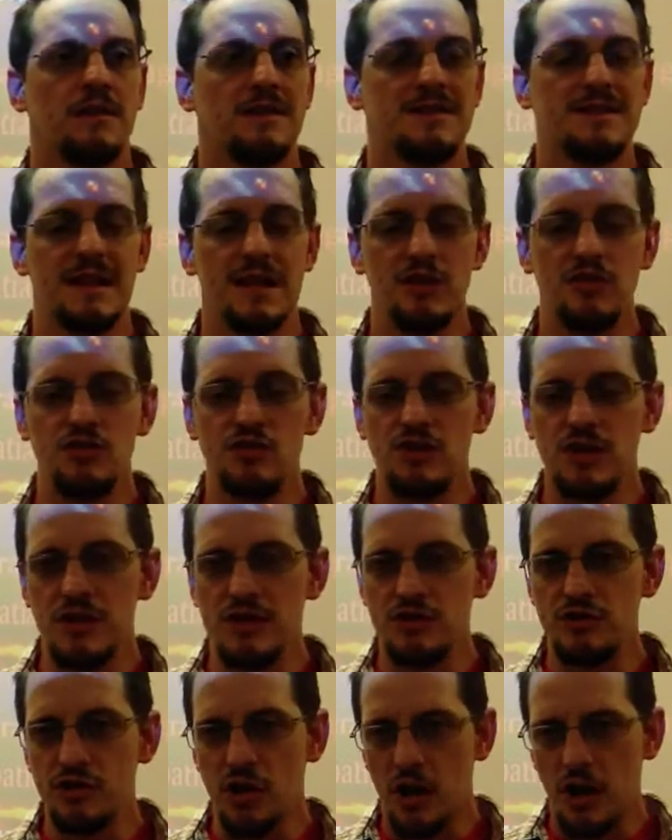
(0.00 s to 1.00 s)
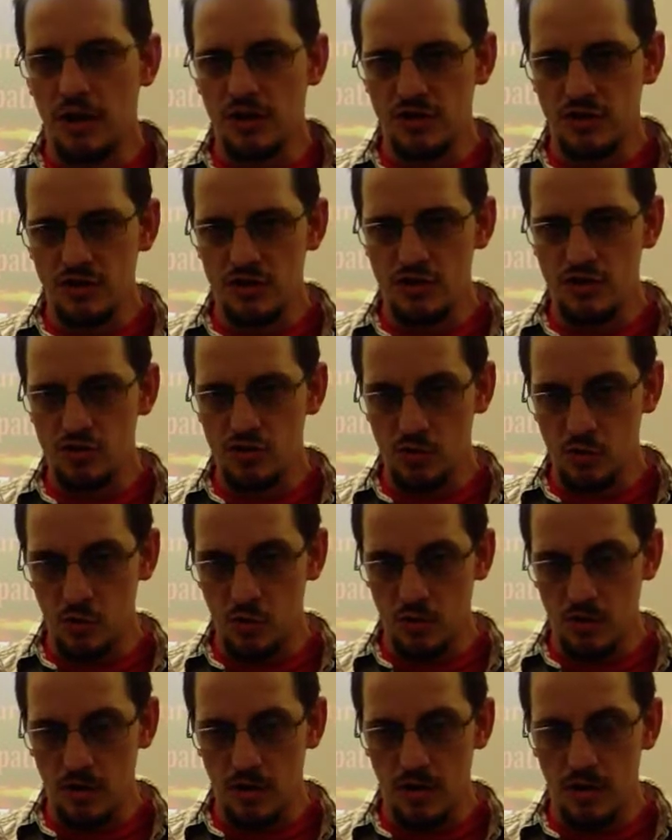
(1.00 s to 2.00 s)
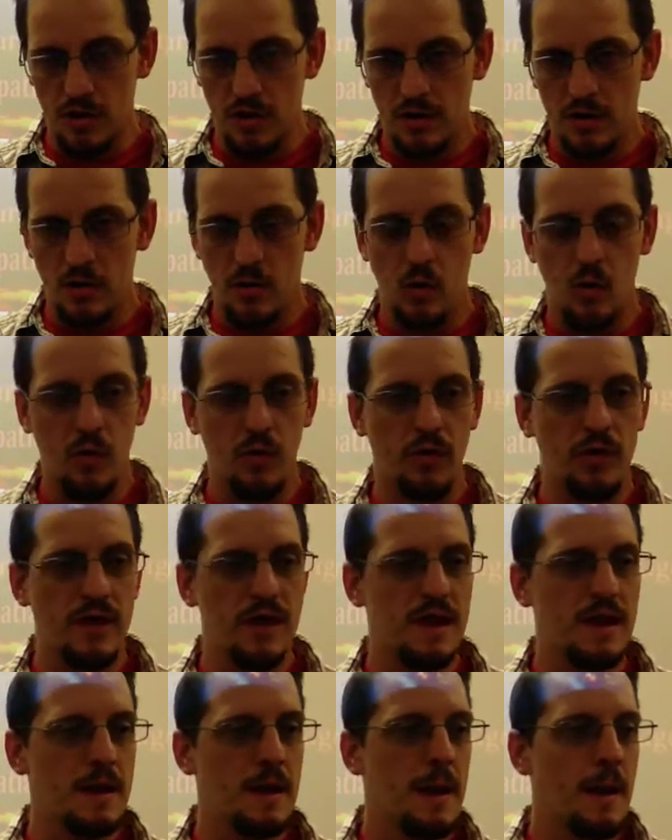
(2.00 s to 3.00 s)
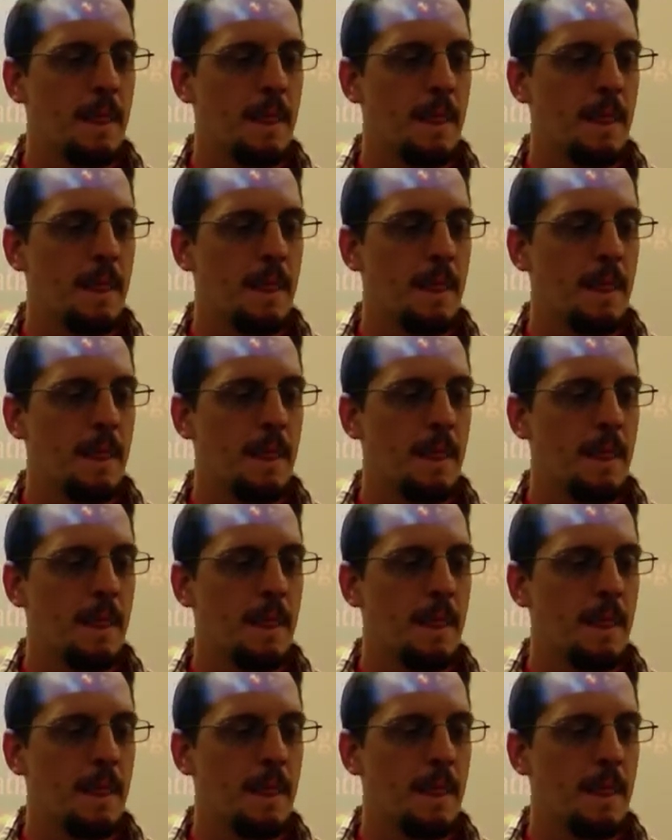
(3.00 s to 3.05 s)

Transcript: dingy, dark store, or the